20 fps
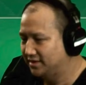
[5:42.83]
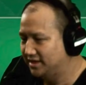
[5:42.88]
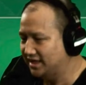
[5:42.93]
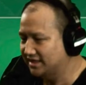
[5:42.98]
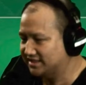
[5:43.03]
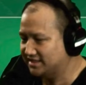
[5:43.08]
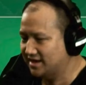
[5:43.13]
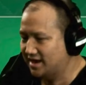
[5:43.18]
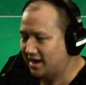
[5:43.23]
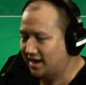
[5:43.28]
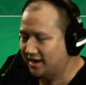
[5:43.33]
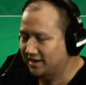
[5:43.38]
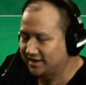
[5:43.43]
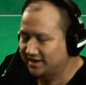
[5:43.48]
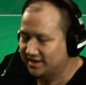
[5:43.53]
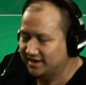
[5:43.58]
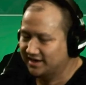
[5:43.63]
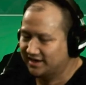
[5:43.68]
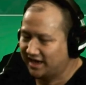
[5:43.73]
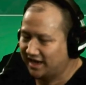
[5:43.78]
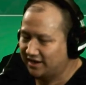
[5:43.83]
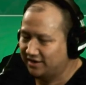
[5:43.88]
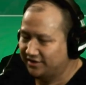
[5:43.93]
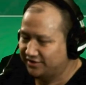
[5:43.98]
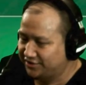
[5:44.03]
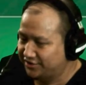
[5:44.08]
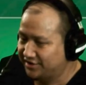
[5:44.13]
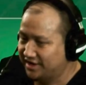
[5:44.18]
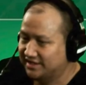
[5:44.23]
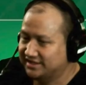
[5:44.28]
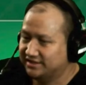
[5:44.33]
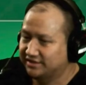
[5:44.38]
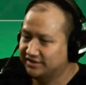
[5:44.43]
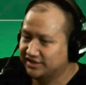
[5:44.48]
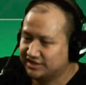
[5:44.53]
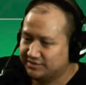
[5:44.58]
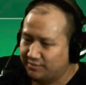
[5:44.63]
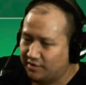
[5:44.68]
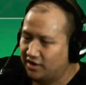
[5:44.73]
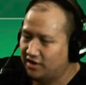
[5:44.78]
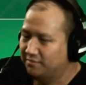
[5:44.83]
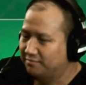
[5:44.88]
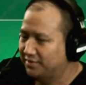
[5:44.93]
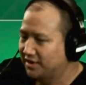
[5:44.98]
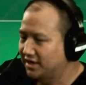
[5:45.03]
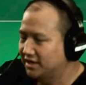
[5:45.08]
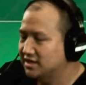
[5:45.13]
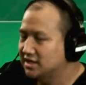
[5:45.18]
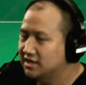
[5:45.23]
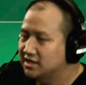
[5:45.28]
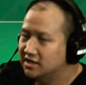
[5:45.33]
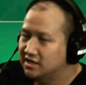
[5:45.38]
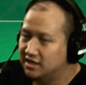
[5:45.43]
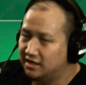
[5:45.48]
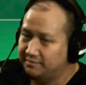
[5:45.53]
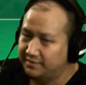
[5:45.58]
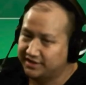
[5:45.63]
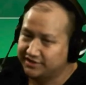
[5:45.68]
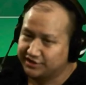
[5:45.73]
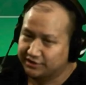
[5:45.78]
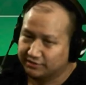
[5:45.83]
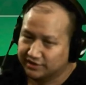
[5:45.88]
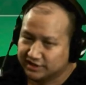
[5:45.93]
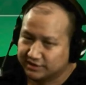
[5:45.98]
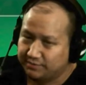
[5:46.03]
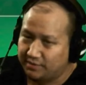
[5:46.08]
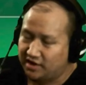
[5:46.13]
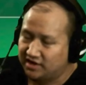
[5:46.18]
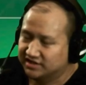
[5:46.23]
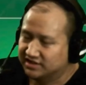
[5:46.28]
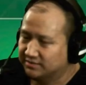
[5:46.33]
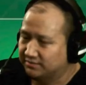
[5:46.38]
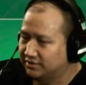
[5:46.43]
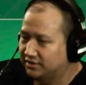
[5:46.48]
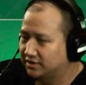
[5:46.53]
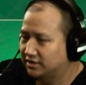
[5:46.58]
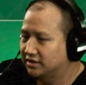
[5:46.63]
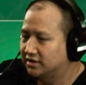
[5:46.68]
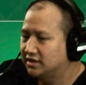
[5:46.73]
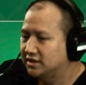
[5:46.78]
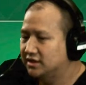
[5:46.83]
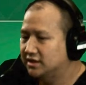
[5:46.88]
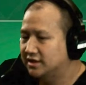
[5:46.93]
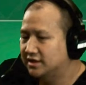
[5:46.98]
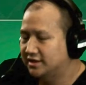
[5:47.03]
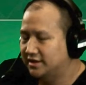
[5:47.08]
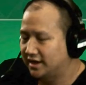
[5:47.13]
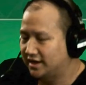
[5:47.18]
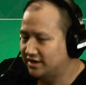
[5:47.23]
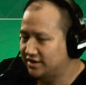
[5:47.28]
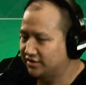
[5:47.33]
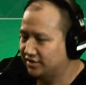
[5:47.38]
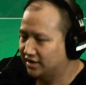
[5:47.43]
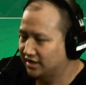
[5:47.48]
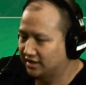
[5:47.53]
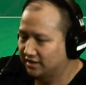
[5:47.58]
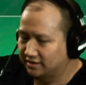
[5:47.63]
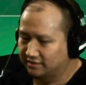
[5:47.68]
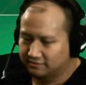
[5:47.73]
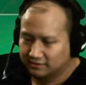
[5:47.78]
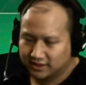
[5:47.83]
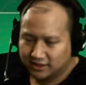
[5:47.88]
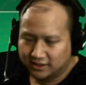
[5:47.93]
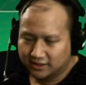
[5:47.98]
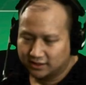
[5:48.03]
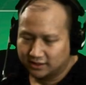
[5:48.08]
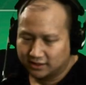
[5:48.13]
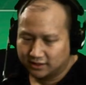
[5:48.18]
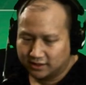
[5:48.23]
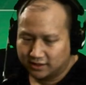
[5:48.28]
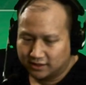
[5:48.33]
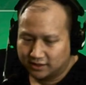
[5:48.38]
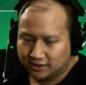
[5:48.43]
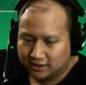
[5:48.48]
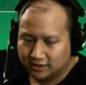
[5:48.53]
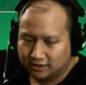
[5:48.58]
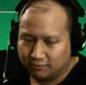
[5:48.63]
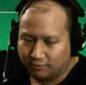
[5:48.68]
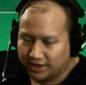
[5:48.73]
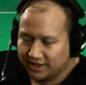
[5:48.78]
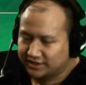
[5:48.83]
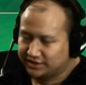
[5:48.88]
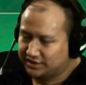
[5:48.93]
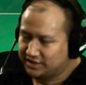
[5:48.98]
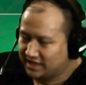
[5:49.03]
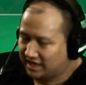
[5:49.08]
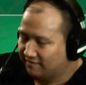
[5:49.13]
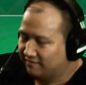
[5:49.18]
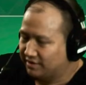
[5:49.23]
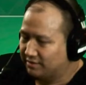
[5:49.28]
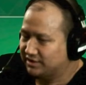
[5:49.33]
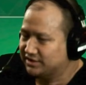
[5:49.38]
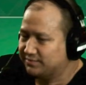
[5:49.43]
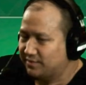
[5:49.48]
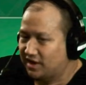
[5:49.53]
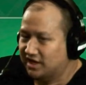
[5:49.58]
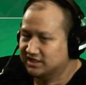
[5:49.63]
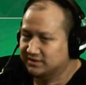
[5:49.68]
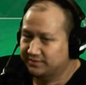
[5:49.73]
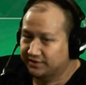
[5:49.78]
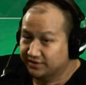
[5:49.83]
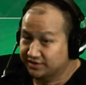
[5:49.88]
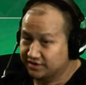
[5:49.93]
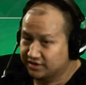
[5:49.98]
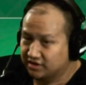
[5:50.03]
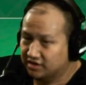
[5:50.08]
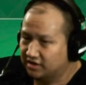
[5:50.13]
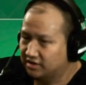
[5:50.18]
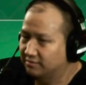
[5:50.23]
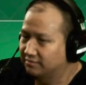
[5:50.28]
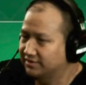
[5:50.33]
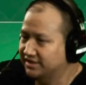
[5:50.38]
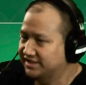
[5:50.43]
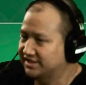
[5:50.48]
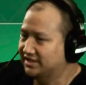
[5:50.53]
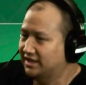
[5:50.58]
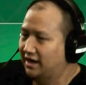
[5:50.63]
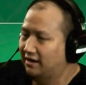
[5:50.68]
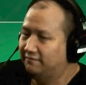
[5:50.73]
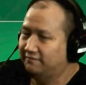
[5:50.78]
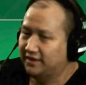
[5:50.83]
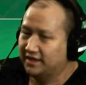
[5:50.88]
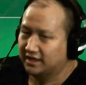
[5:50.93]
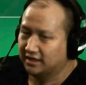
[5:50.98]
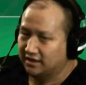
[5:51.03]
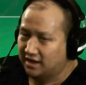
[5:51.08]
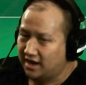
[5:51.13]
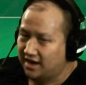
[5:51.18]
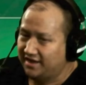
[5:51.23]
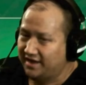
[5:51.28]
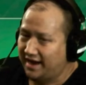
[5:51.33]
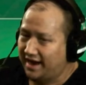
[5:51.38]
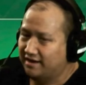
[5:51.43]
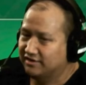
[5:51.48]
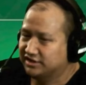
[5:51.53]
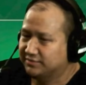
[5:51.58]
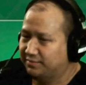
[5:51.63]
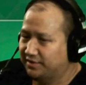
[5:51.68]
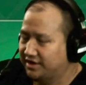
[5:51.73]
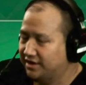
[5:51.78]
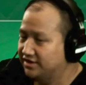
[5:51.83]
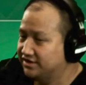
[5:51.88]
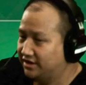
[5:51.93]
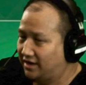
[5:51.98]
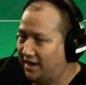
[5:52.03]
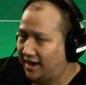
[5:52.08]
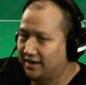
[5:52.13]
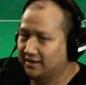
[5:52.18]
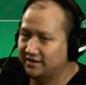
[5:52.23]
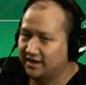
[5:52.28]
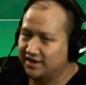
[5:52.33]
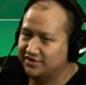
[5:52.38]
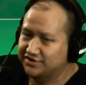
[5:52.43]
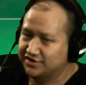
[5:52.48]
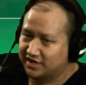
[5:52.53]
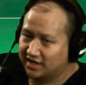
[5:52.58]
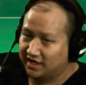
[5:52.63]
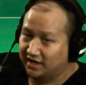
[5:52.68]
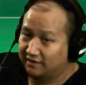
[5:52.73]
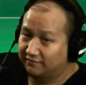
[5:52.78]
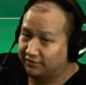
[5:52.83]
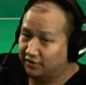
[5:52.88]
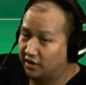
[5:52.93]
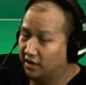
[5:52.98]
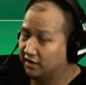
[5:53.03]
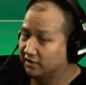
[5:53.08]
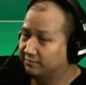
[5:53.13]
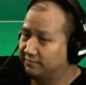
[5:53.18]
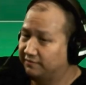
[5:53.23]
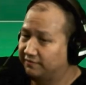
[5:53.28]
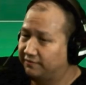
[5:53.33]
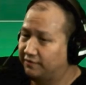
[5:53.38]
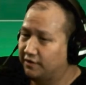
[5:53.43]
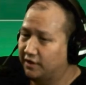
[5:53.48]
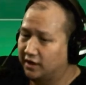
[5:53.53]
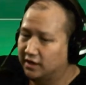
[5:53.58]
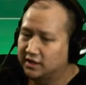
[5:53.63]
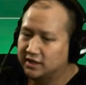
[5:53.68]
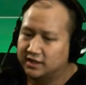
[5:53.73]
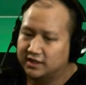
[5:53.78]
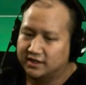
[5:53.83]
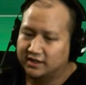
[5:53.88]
It's not an indicator that you're necessarily smart, but it means you're responsible, and you can, when given a responsibility, you can complete stuff. Like a lot of the house players are highly educated. I've talked before.